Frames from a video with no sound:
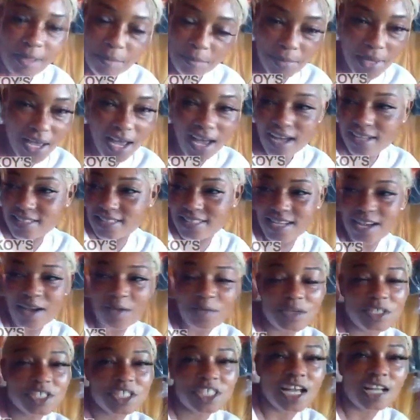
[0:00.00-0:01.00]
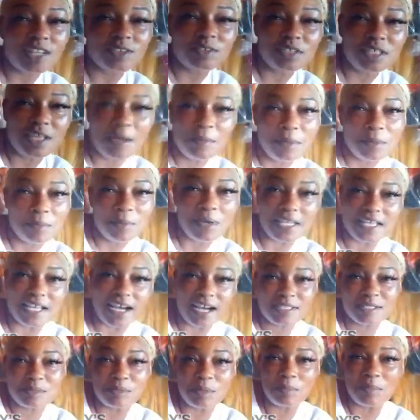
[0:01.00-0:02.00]
Yeah, ask her what she doing on my bed.
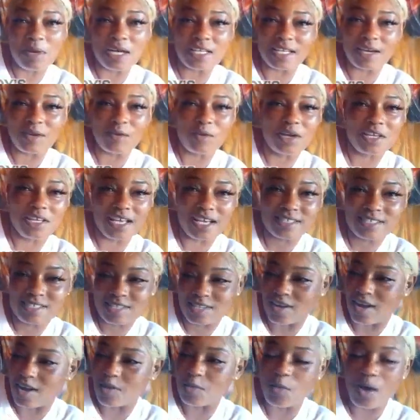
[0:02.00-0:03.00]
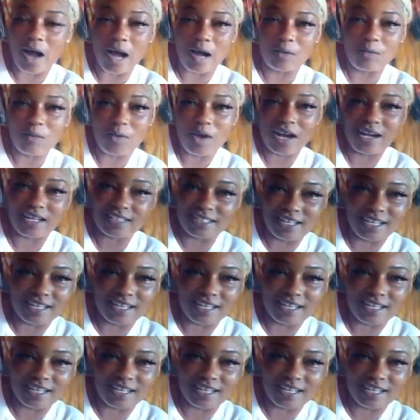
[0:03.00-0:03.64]
Ask me, man where you saw walk one. Who you